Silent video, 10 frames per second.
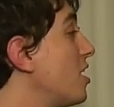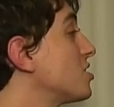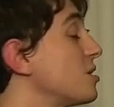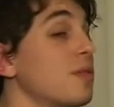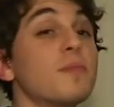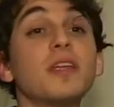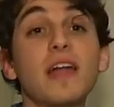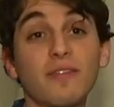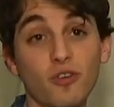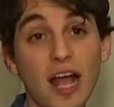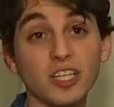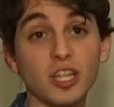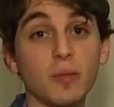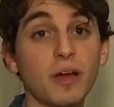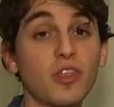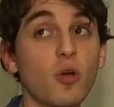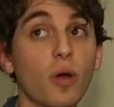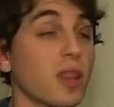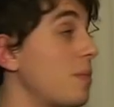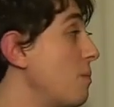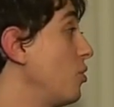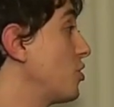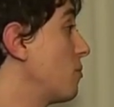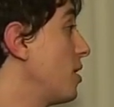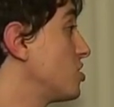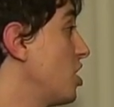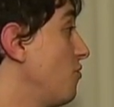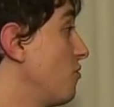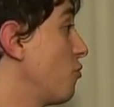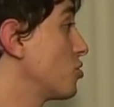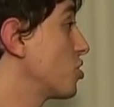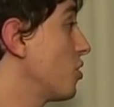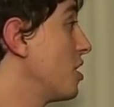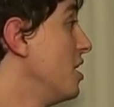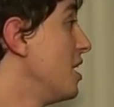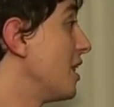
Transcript: Uh, some of them did have cracks in them. I think one of them I put there myself, unfortunately.